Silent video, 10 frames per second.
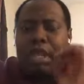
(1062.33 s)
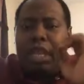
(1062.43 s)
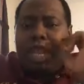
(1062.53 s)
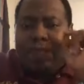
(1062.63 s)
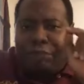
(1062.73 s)

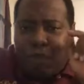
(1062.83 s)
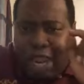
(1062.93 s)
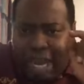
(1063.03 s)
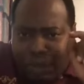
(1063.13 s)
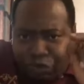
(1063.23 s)
if you are
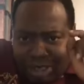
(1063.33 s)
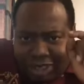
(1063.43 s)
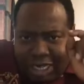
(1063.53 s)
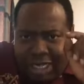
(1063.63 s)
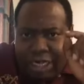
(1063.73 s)

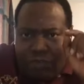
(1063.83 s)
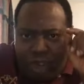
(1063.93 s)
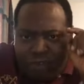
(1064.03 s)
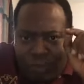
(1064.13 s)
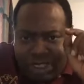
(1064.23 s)
interested in
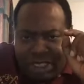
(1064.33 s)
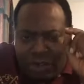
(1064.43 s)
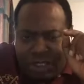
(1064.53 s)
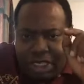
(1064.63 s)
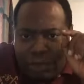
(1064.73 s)
transformational
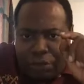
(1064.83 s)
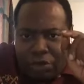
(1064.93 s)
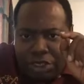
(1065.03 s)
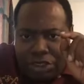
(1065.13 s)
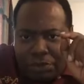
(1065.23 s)
social
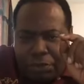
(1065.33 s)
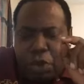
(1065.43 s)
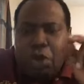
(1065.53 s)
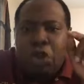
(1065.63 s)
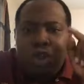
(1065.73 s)
entrepreneurship,
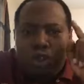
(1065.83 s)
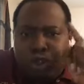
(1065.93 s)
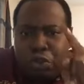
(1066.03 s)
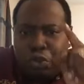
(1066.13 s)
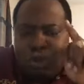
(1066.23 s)

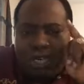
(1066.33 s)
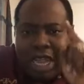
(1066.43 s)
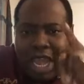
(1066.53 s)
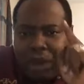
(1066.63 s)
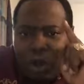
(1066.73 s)
you
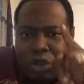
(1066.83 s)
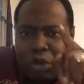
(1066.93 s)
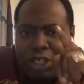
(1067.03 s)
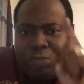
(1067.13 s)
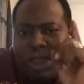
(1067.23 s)
cannot
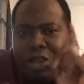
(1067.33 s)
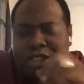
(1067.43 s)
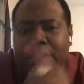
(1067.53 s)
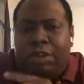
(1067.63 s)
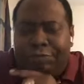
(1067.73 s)
do it by
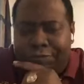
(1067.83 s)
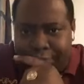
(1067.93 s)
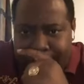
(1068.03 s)
yourself.